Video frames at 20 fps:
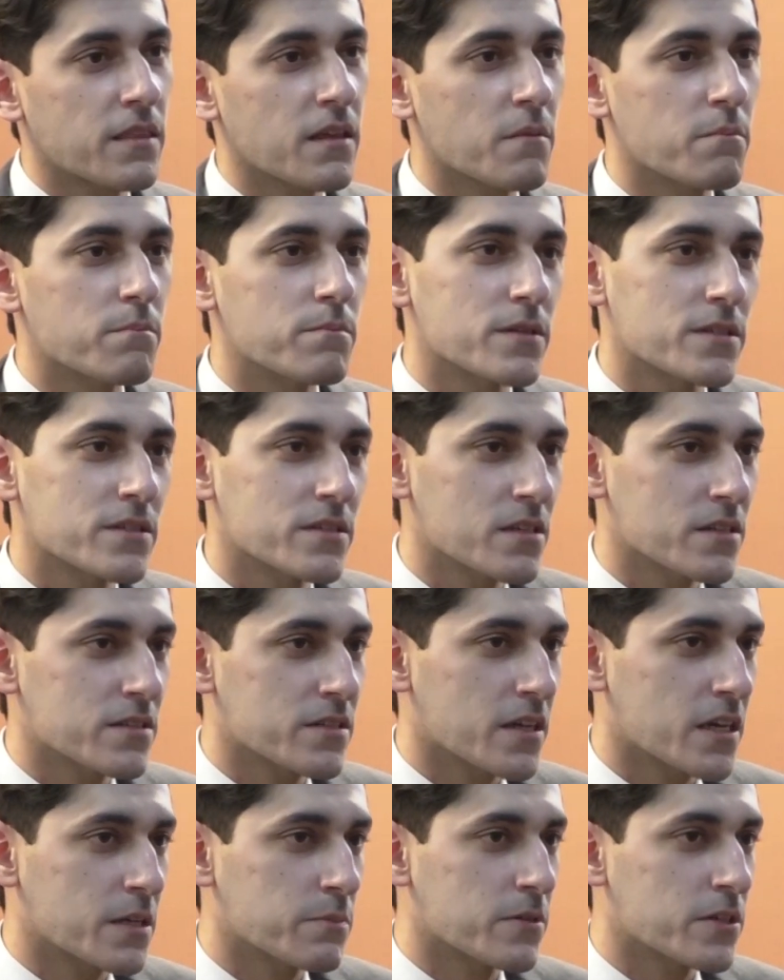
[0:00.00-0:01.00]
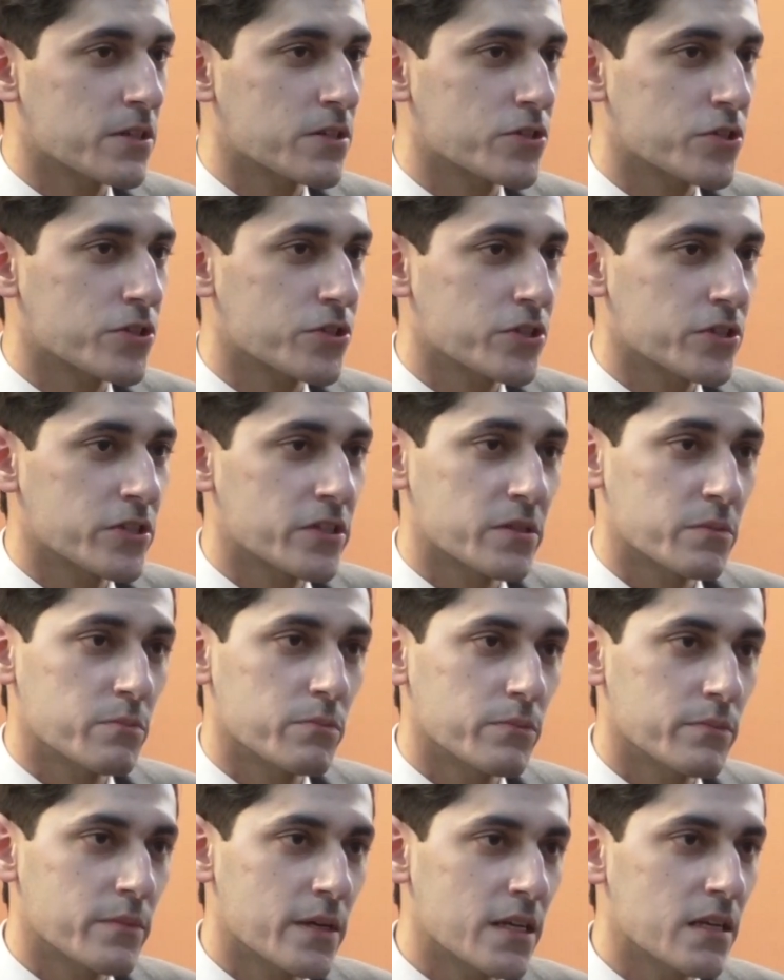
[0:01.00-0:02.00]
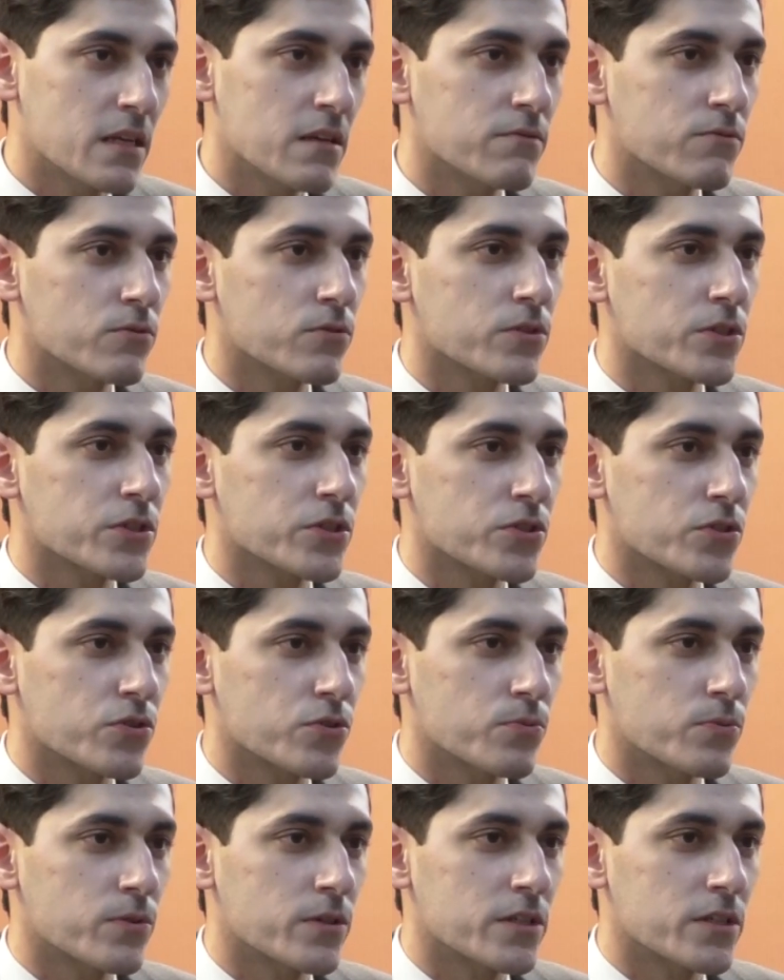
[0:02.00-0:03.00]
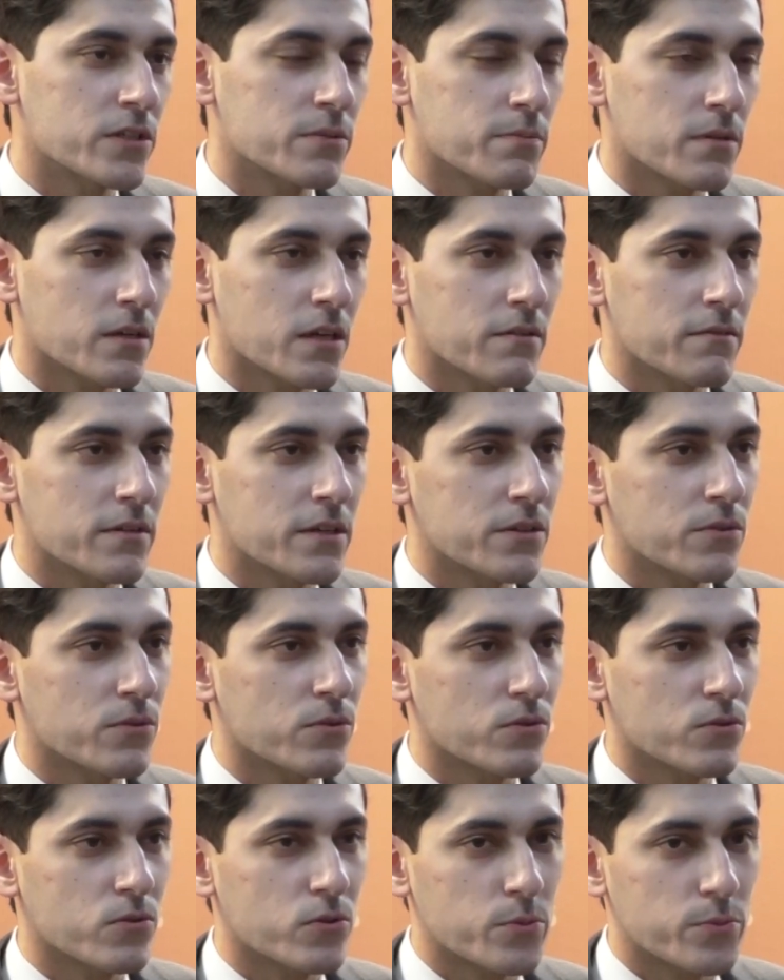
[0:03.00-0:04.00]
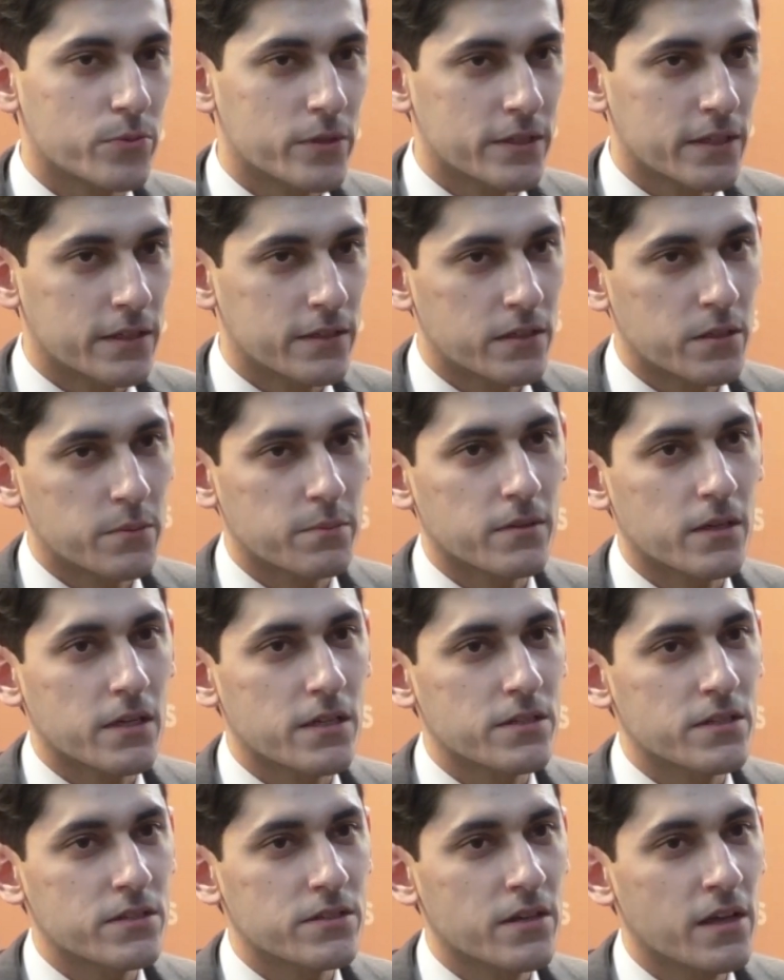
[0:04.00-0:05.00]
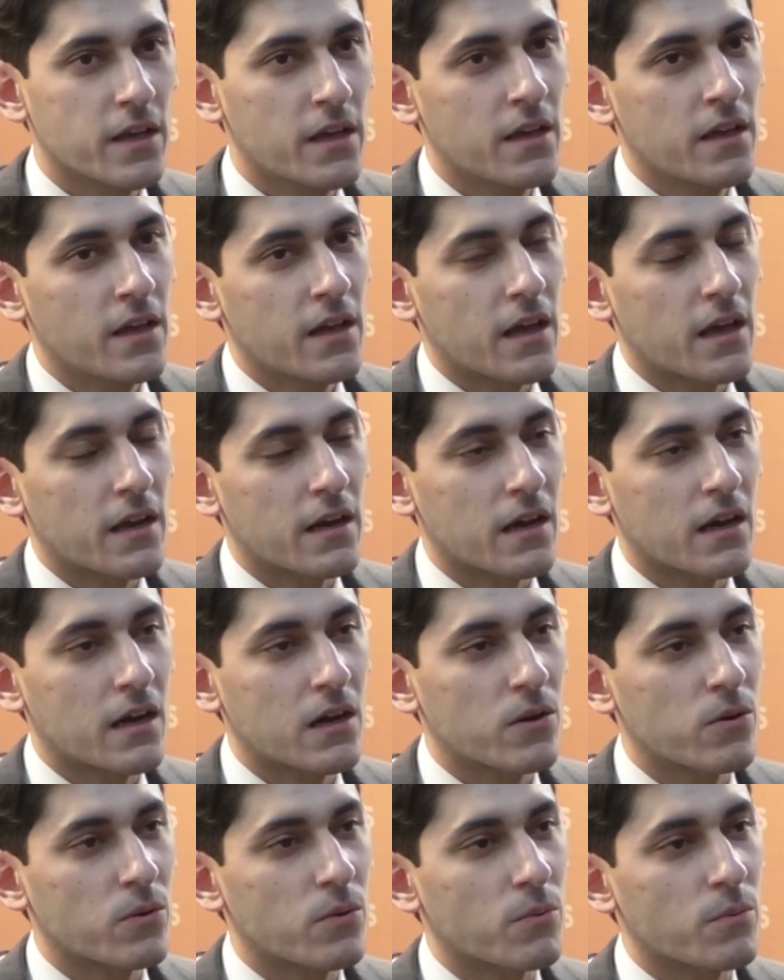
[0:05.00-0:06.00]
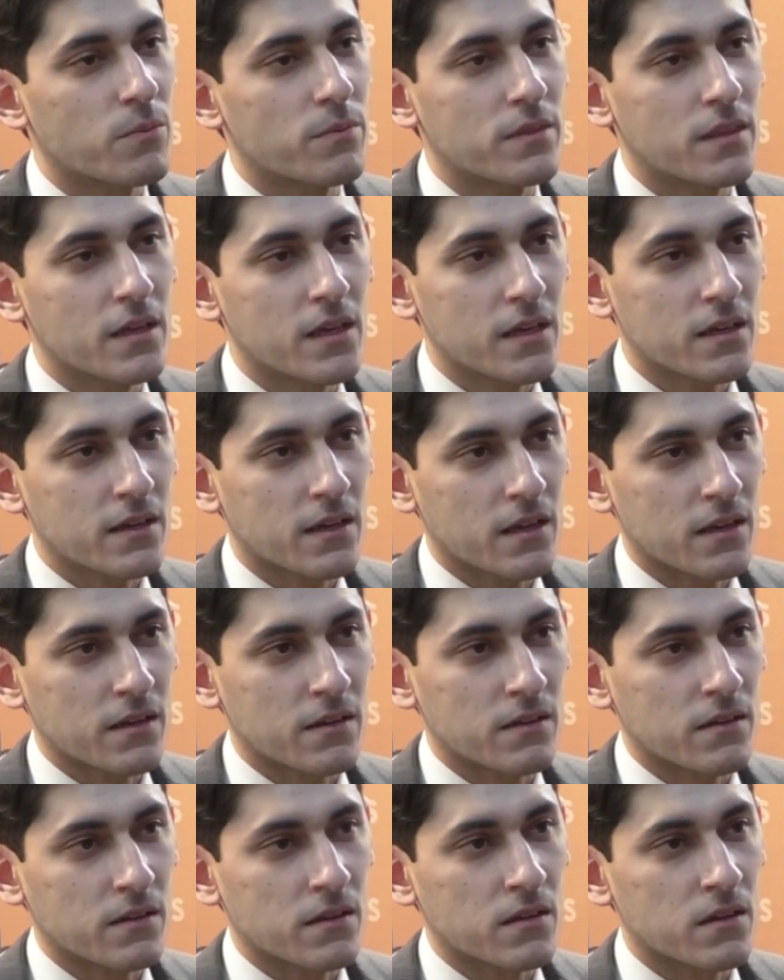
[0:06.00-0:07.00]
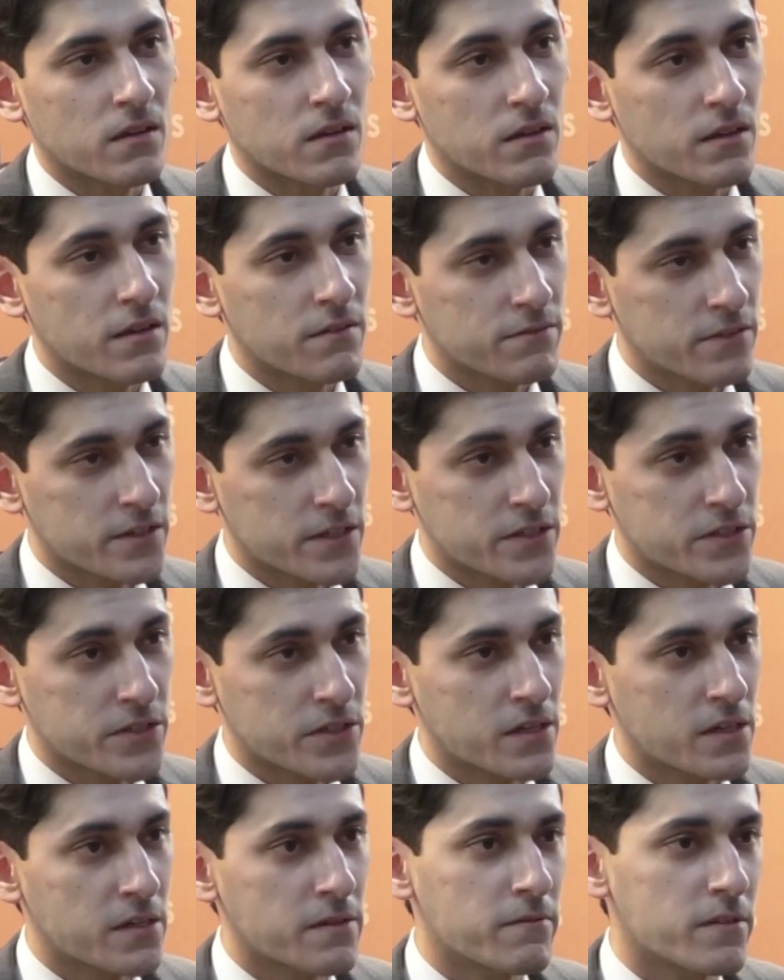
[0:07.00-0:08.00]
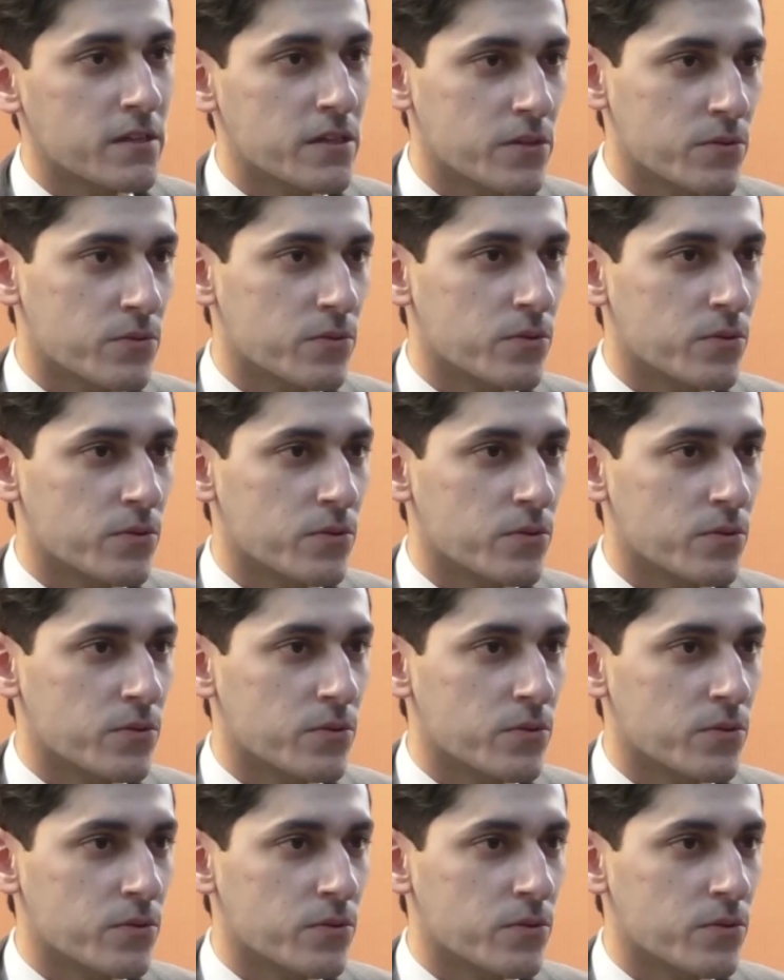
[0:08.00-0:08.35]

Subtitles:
I think business administration is mainly focused towards private or corporate enterprises and how they can effectively